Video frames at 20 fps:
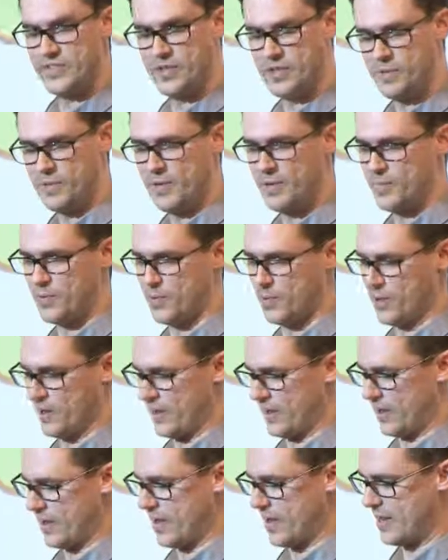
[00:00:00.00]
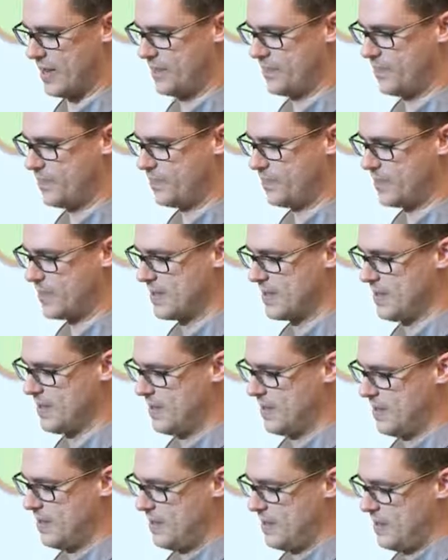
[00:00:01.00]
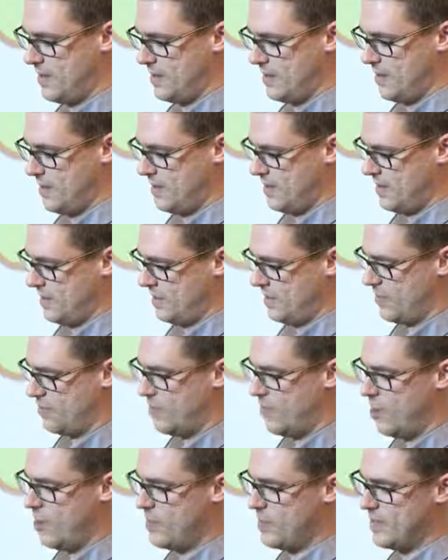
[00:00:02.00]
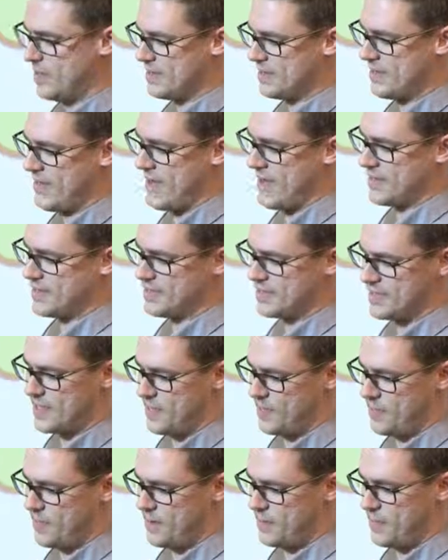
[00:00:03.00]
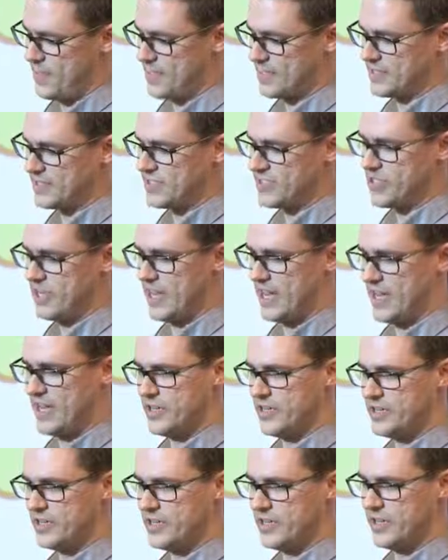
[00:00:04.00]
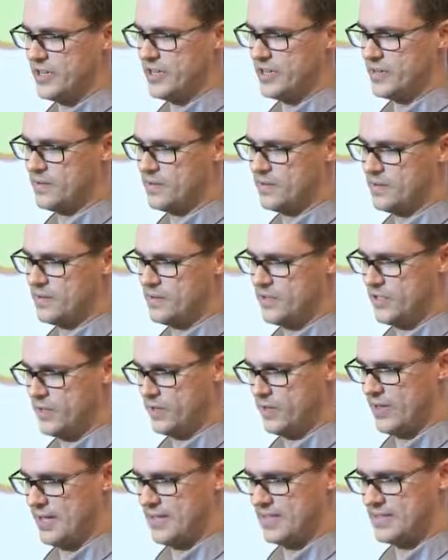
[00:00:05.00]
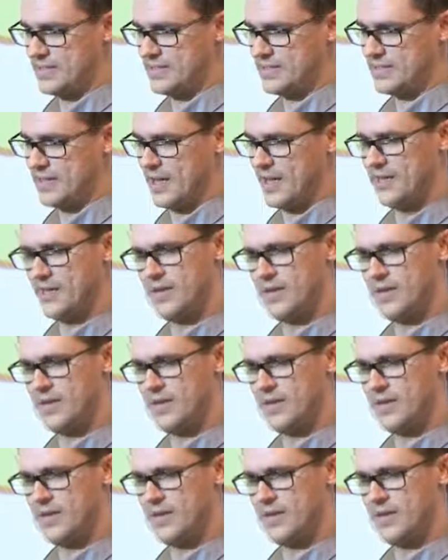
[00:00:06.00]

and there's two people working on it, the moment that someone makes a change and they do this,